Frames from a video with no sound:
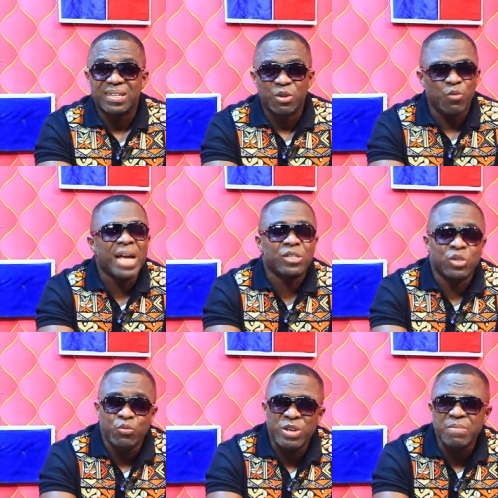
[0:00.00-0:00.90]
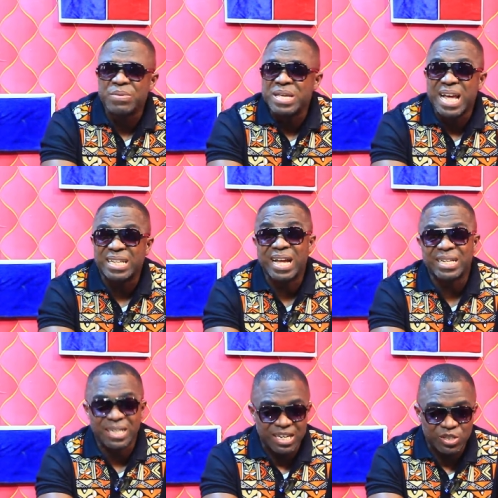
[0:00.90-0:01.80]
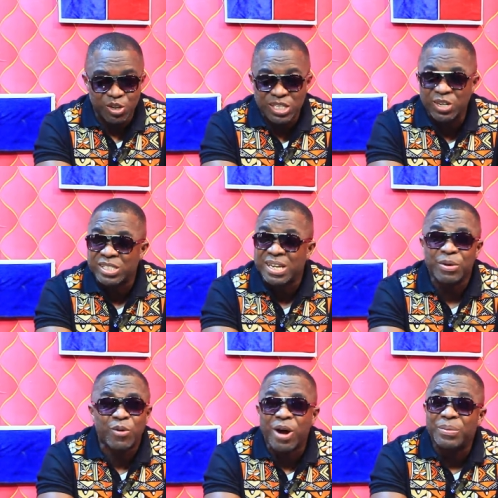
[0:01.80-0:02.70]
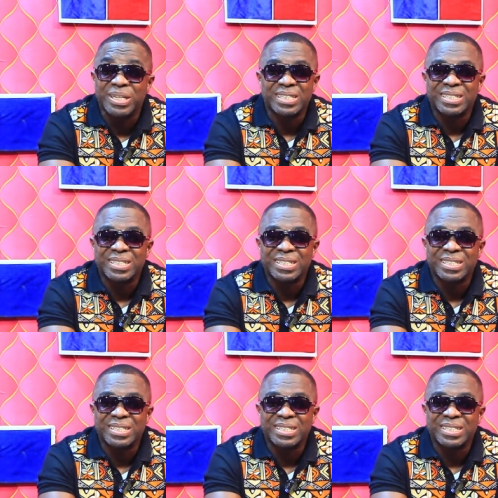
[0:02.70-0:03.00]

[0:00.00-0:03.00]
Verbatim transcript: So why should we be attacking and insulting Okyeame Kwame?